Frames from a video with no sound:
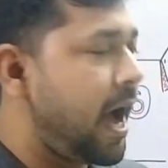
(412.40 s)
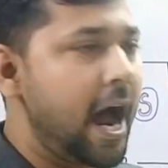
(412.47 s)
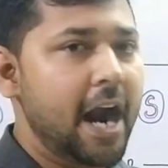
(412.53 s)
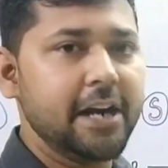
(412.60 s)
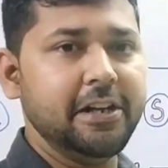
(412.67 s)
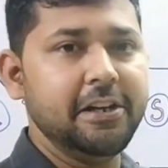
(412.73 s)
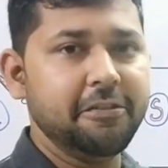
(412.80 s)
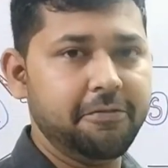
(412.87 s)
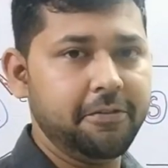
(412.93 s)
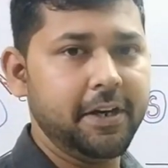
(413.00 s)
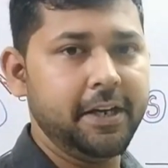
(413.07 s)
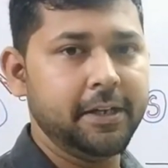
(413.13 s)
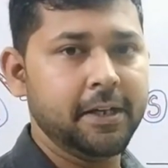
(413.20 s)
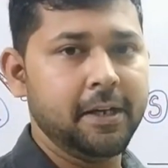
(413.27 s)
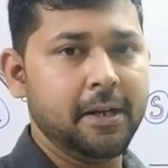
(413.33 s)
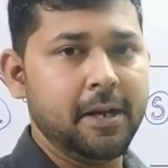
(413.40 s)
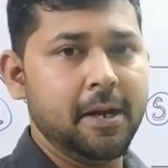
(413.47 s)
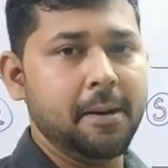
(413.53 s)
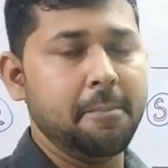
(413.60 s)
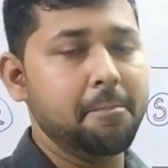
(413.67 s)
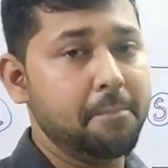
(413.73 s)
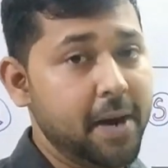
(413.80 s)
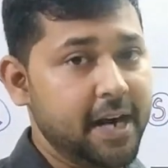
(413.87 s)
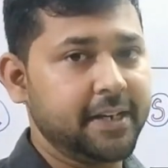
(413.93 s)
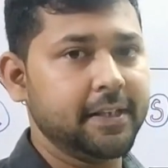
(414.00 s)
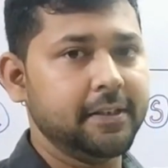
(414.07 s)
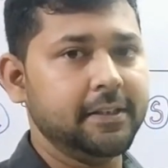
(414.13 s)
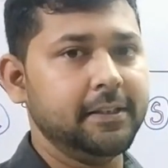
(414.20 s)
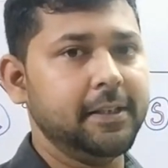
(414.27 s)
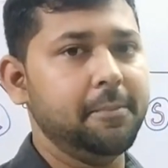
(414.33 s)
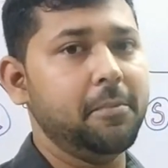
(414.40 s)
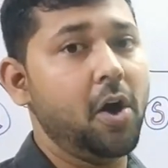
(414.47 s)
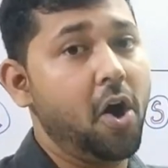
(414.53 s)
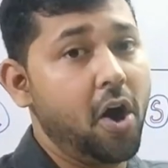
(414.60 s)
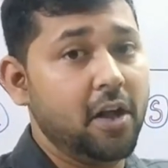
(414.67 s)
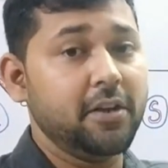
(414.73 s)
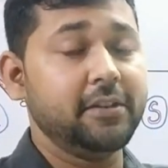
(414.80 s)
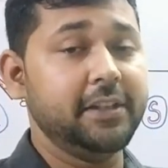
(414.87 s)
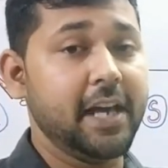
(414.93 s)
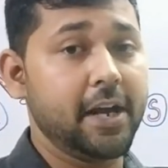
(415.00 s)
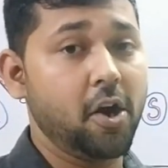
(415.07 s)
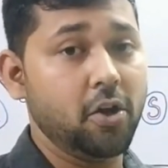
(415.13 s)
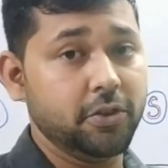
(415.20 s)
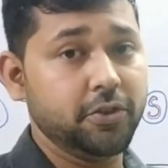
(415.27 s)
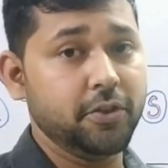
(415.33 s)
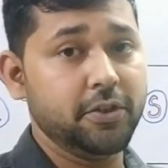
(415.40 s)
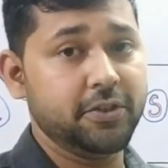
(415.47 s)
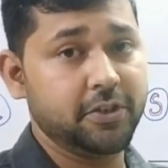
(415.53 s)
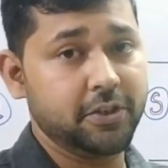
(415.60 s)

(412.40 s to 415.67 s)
are different, but they are also